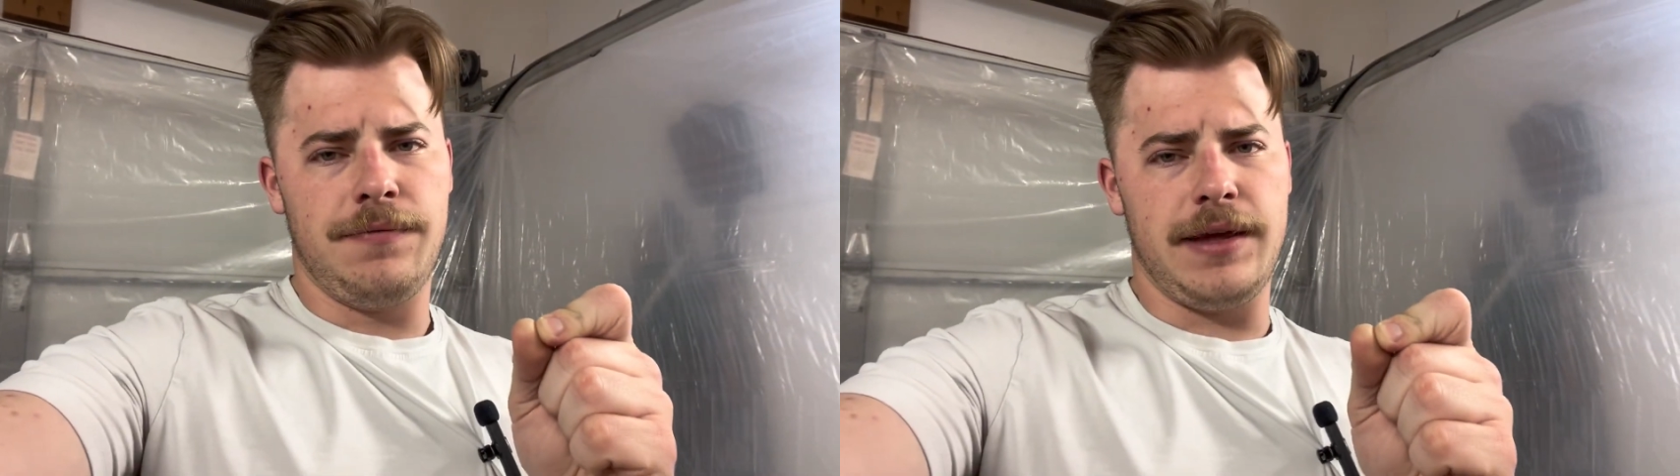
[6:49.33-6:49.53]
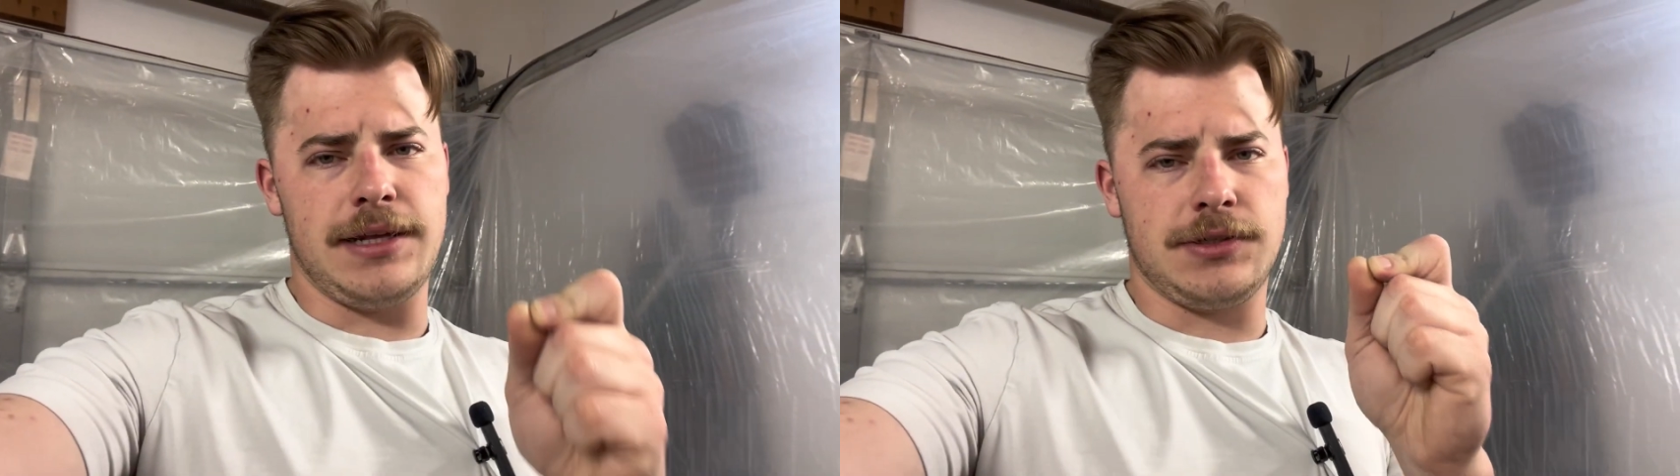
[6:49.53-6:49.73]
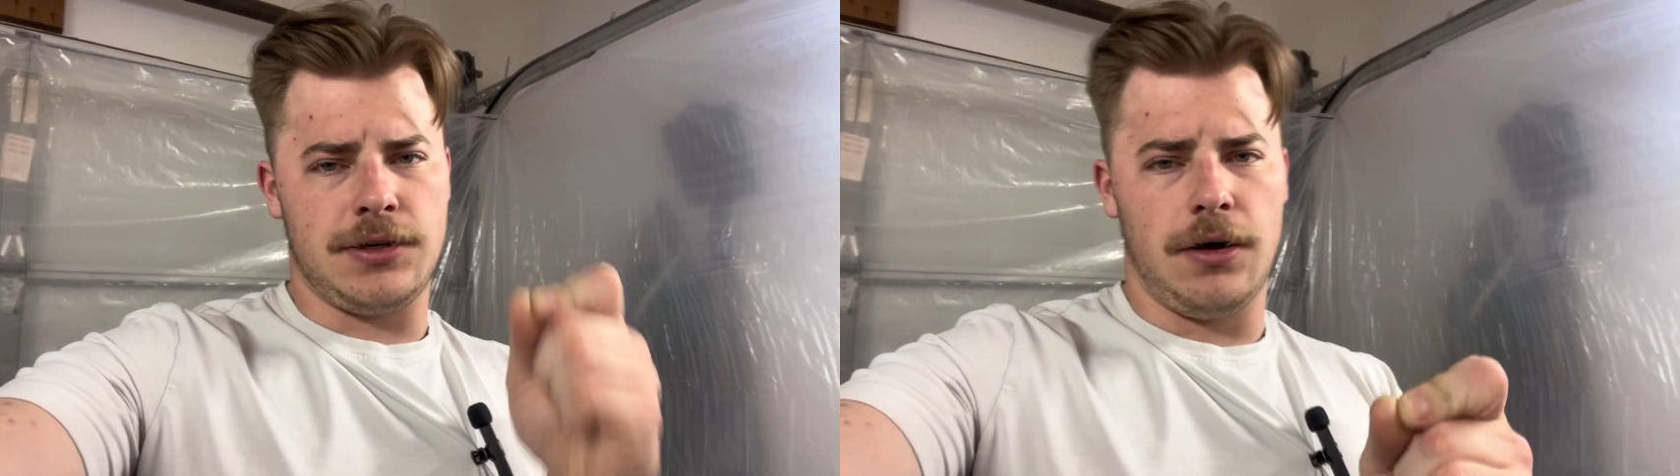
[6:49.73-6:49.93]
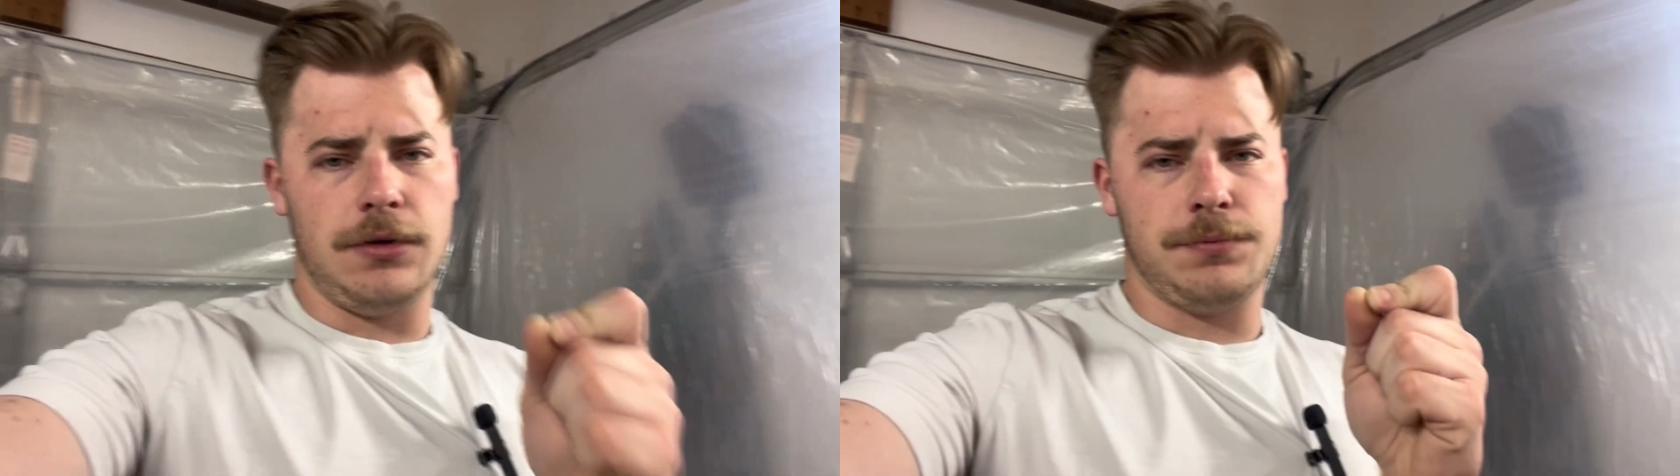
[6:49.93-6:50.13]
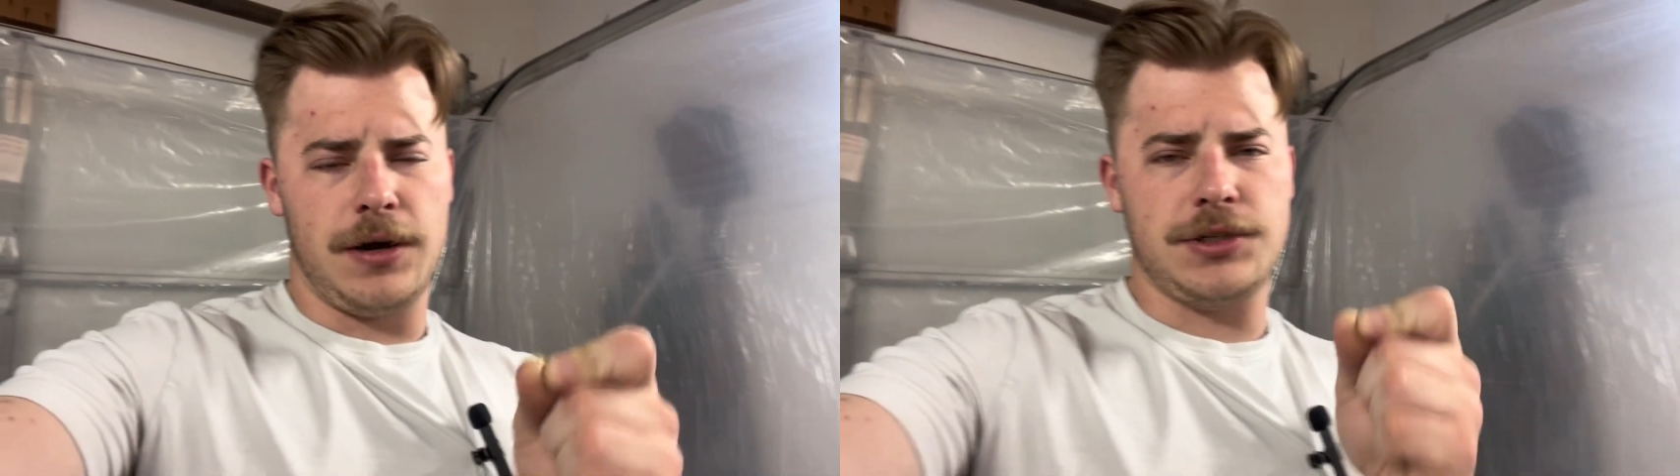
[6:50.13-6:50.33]
It's
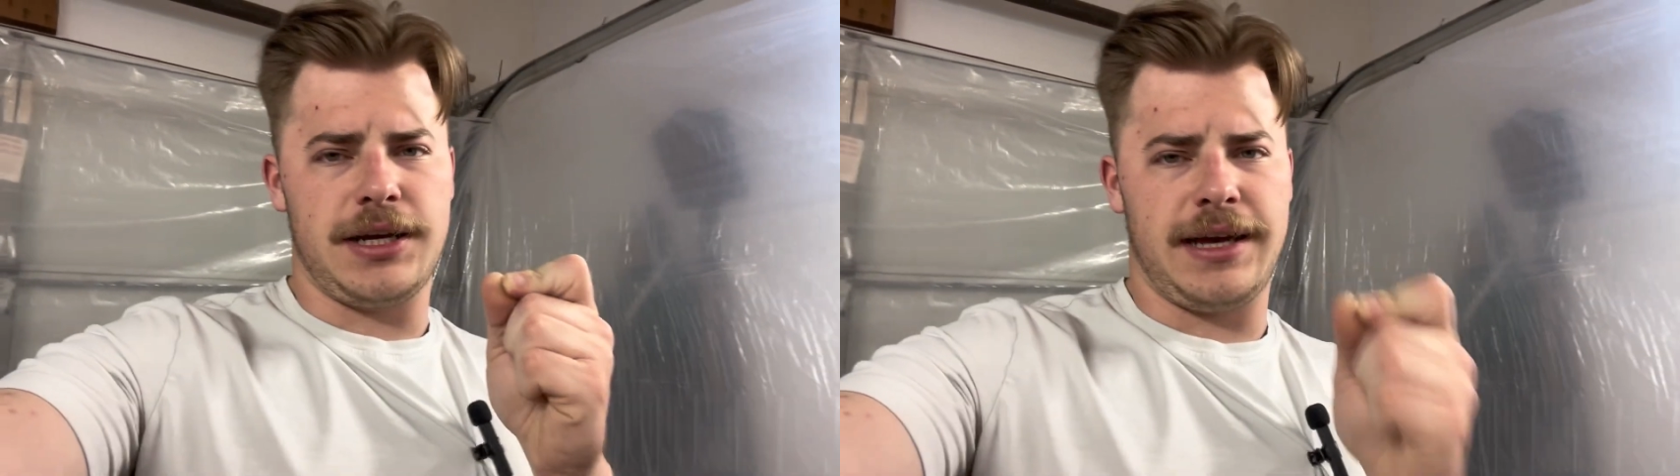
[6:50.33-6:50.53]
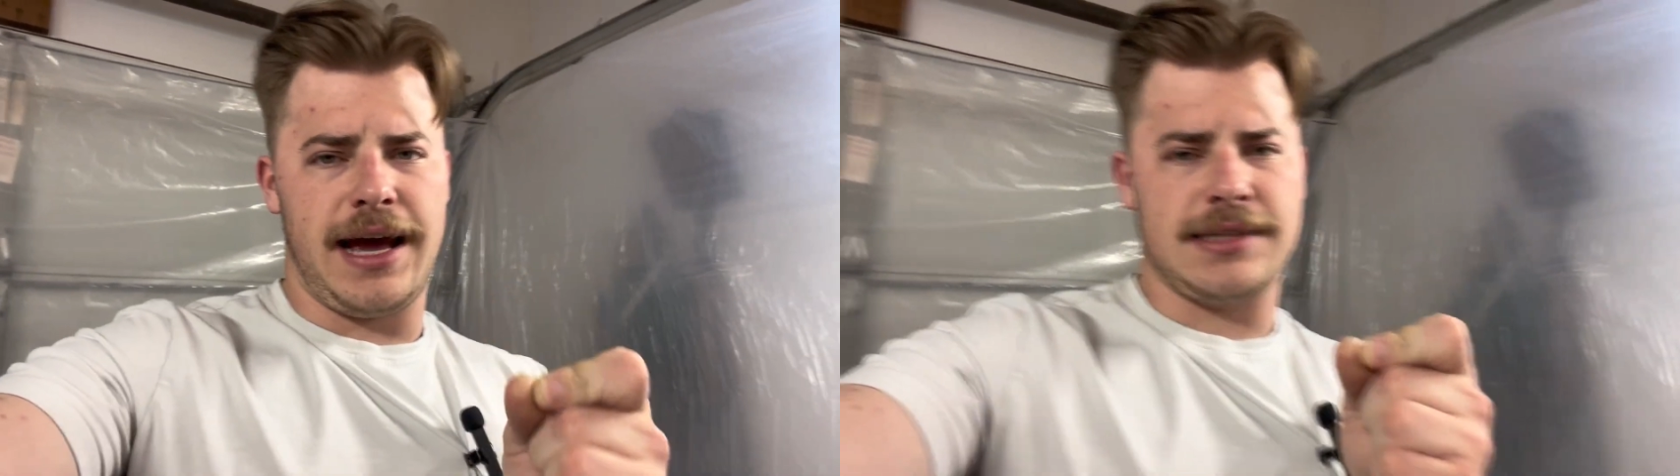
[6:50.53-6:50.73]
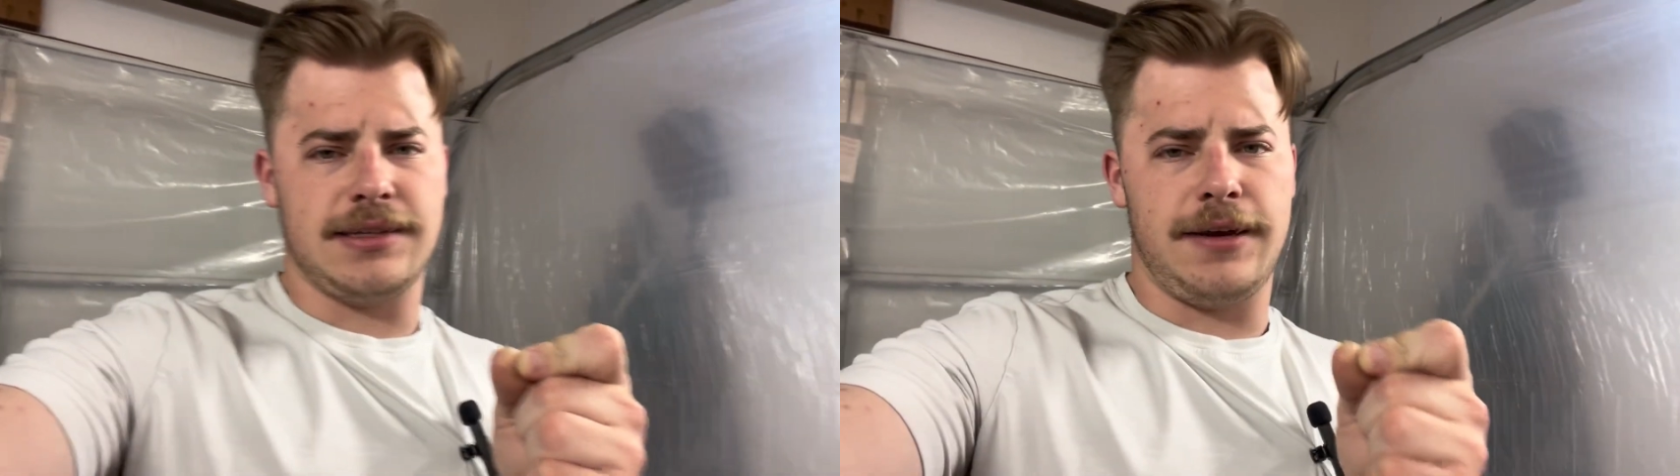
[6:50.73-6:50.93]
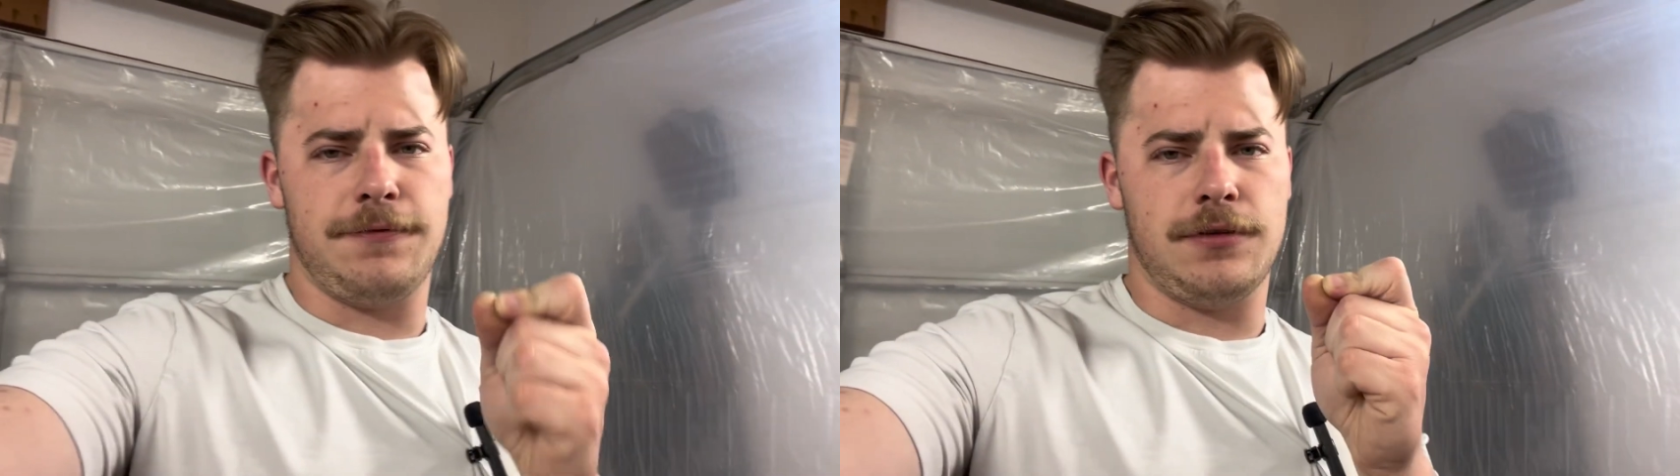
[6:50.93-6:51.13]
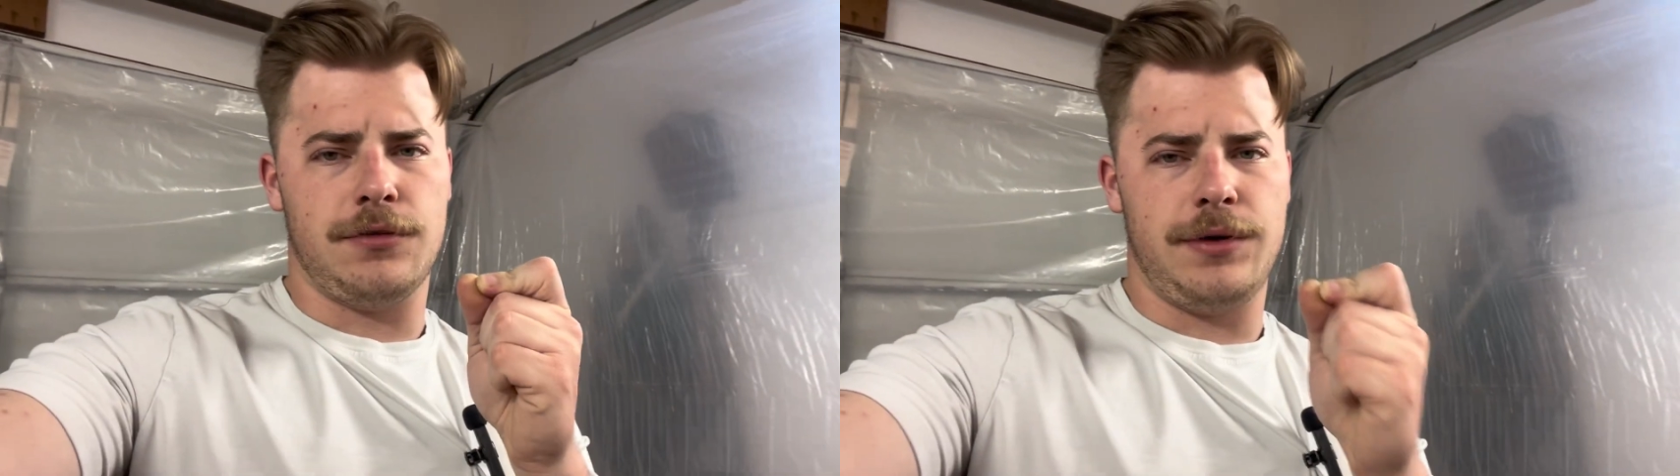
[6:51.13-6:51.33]
called Project Gaslight
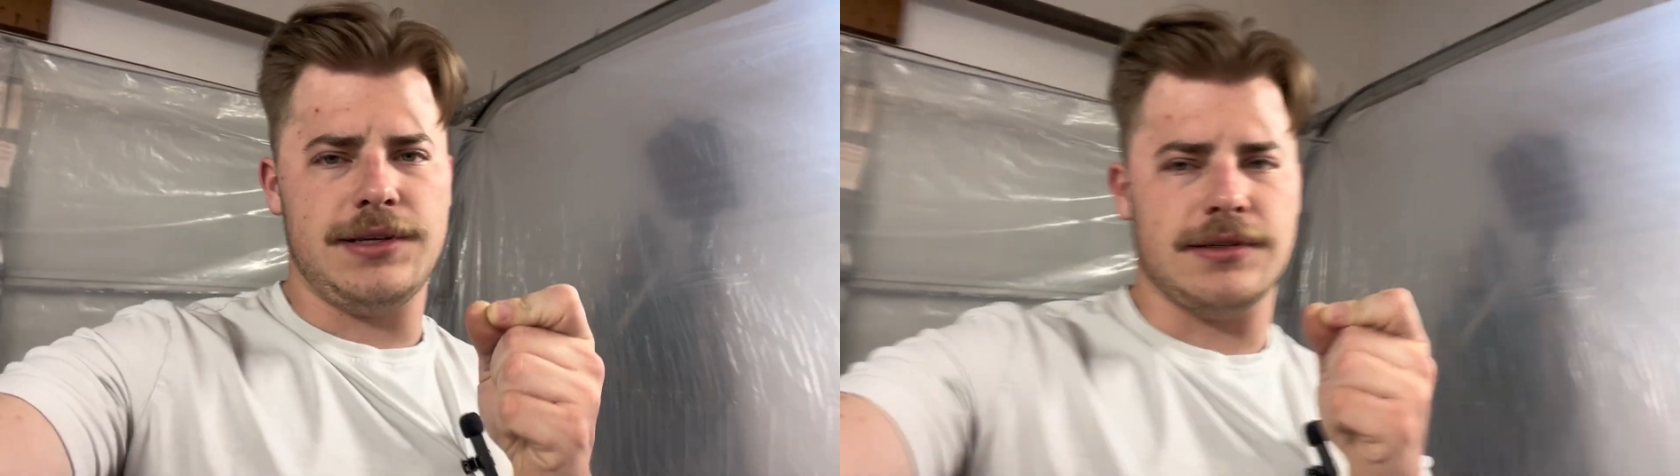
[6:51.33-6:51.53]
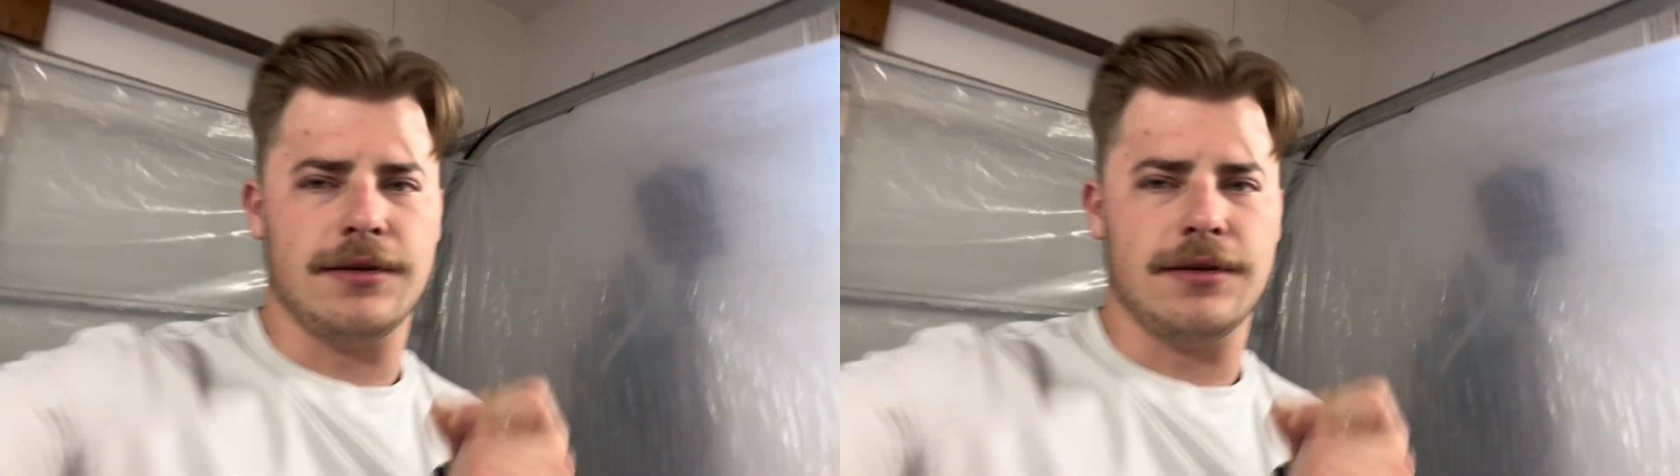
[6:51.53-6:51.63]
for a reason.